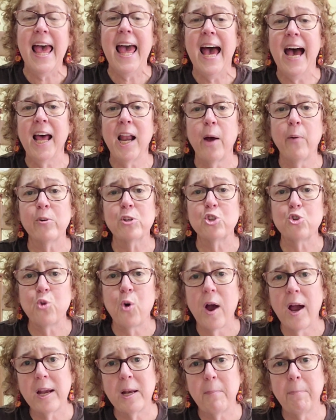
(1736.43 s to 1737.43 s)
And I was
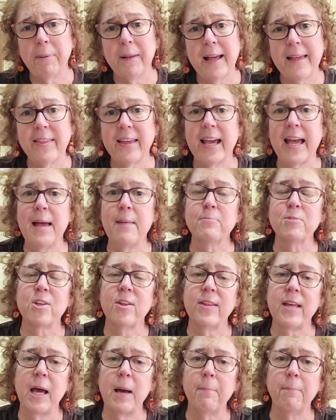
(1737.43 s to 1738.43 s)
trying to play the games on
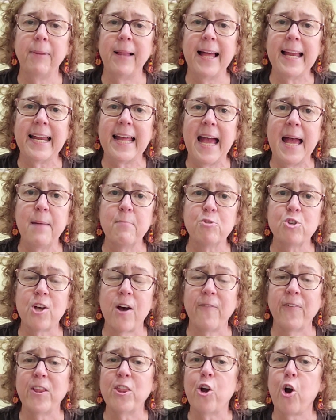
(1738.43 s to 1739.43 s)
the unplayed game
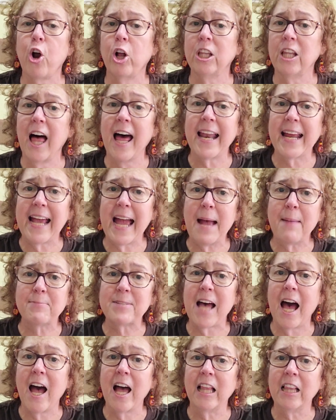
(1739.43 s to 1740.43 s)
shelf. And there are a lot of games
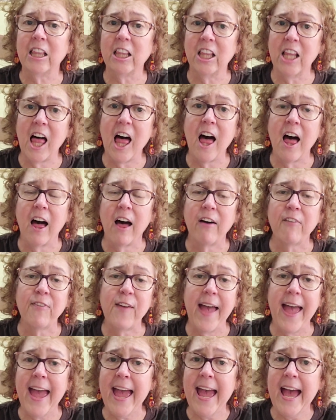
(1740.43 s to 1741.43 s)
I love
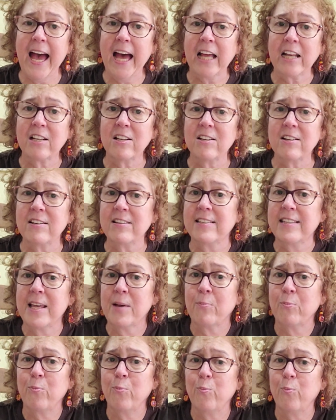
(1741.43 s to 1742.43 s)
and
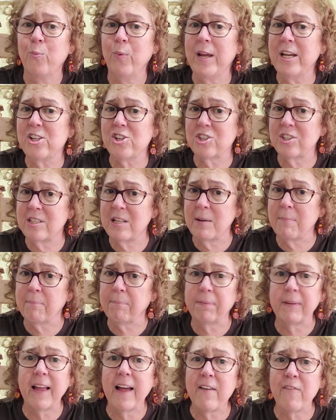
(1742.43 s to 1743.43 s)
that we just didn't
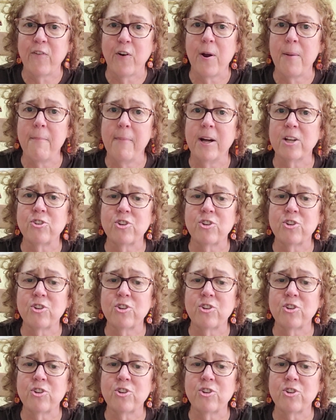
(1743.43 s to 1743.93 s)
play very much